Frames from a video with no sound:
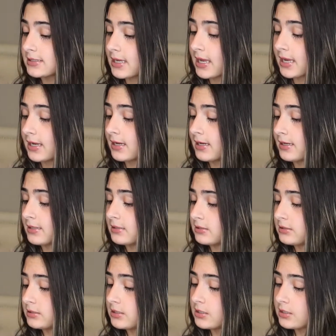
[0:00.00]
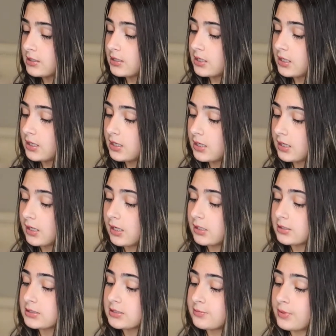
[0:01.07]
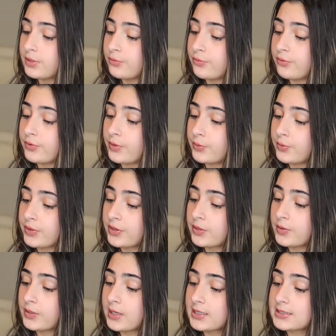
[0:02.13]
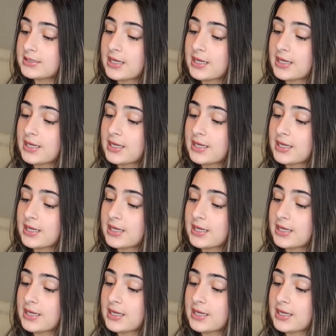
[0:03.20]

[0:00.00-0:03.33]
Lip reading: And to be real with you guys,